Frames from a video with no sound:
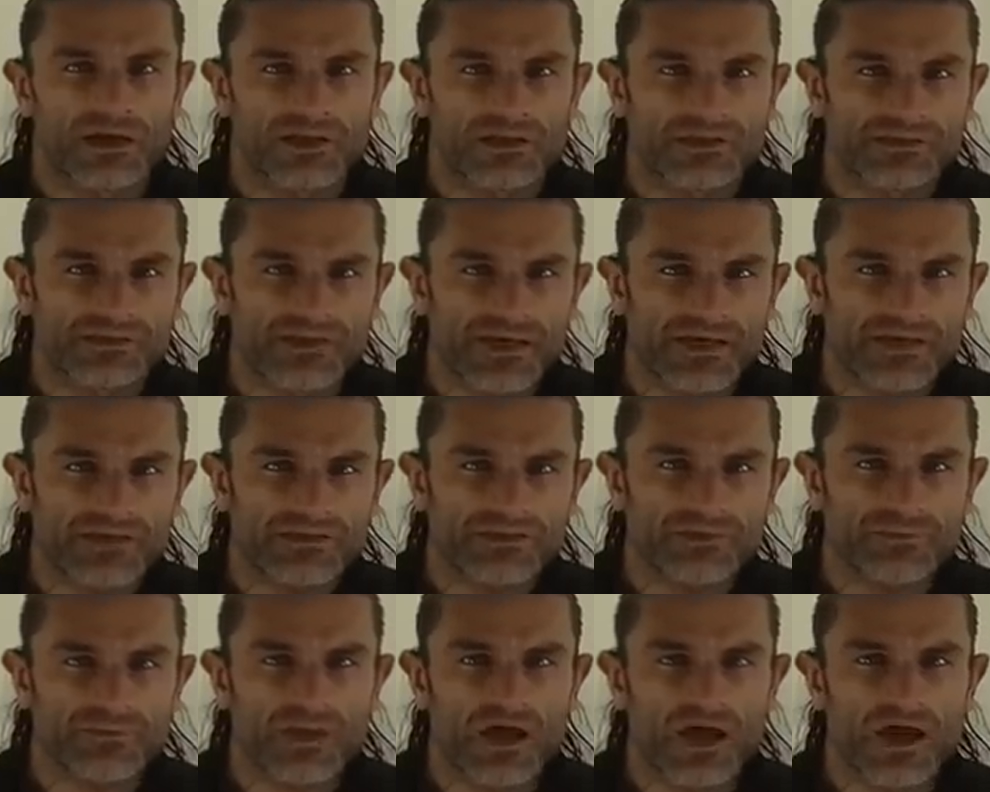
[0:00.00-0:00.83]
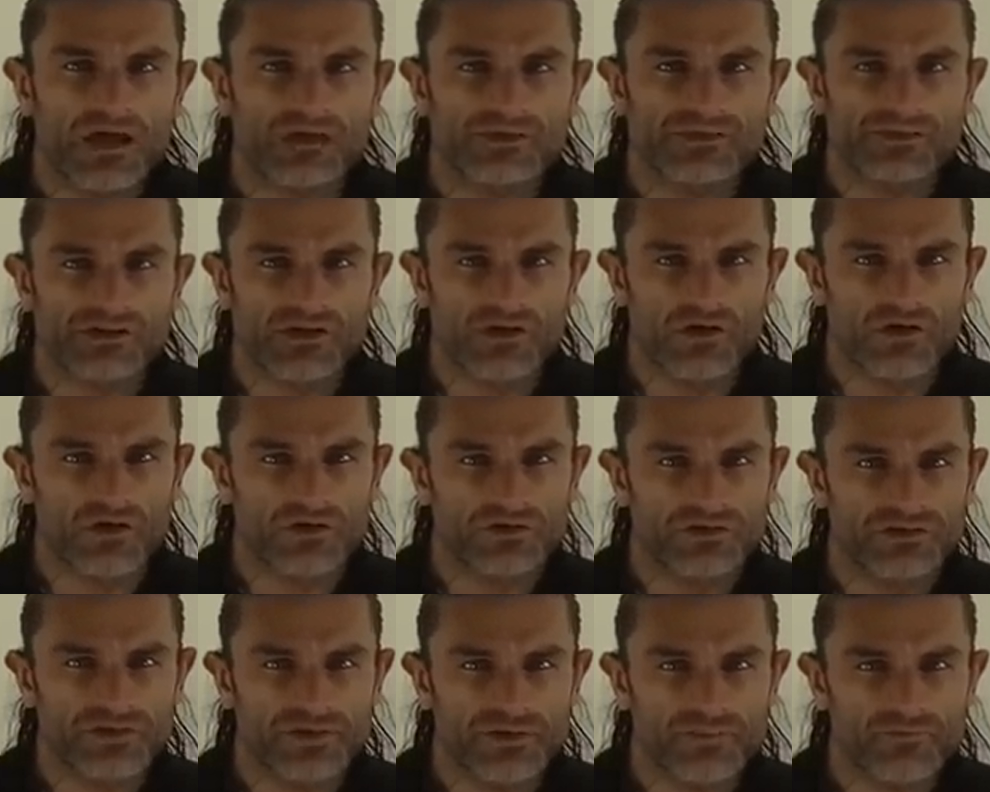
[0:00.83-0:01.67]
And take some nice
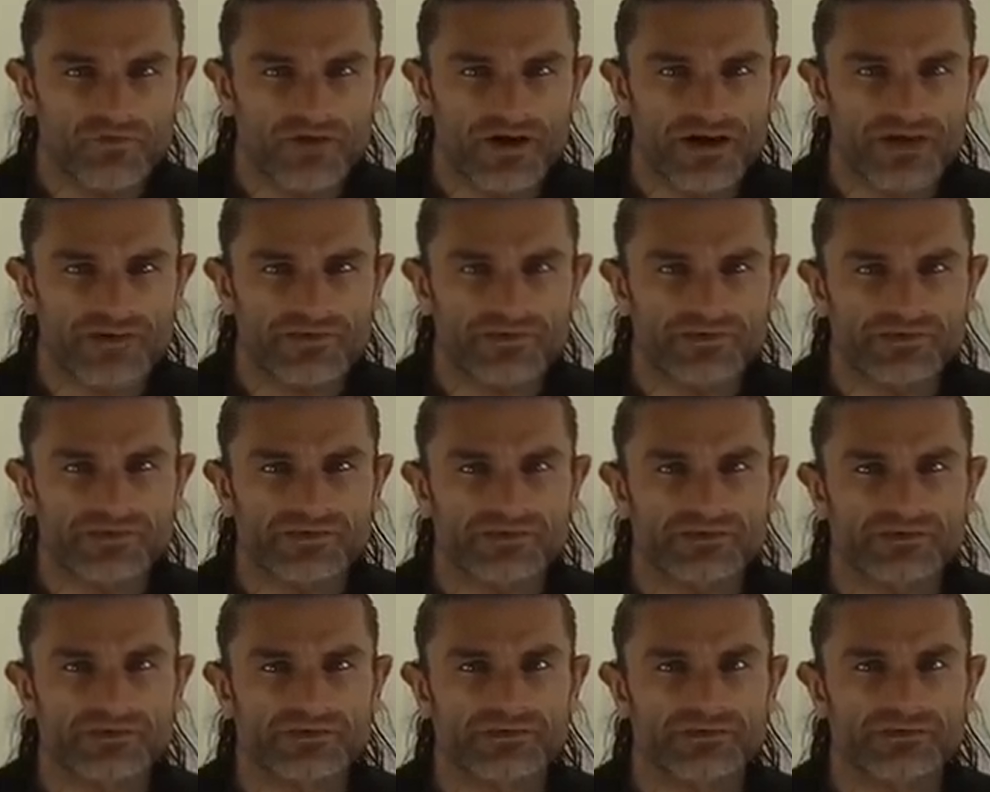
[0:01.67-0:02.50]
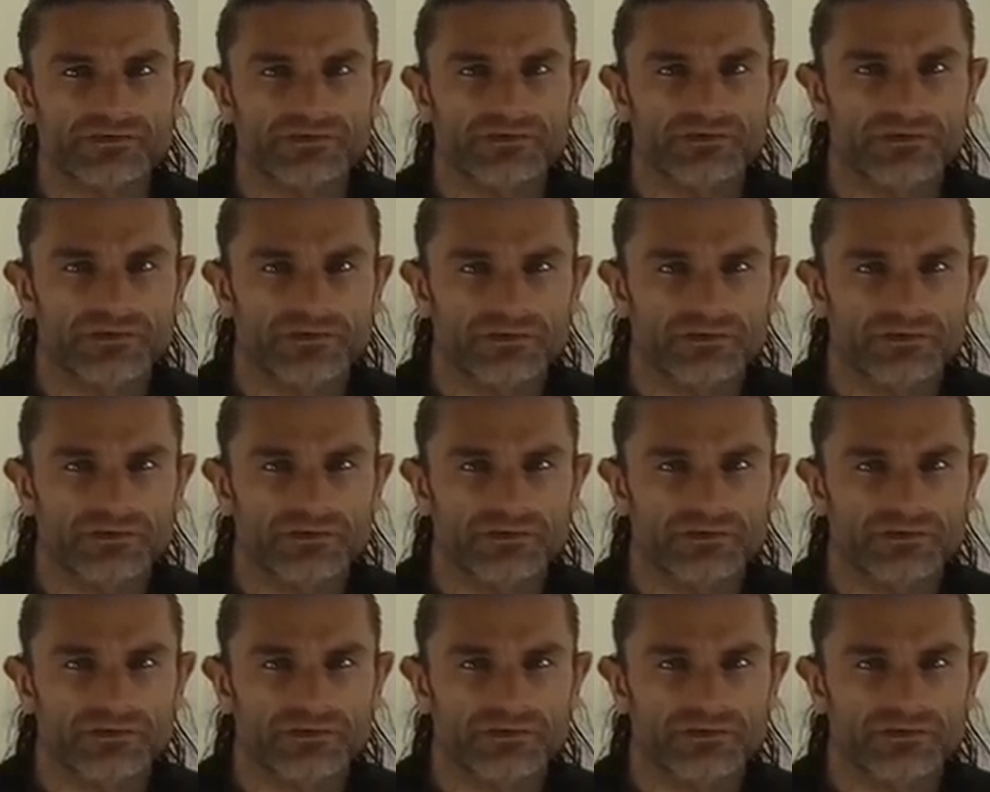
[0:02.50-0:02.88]
long deep breaths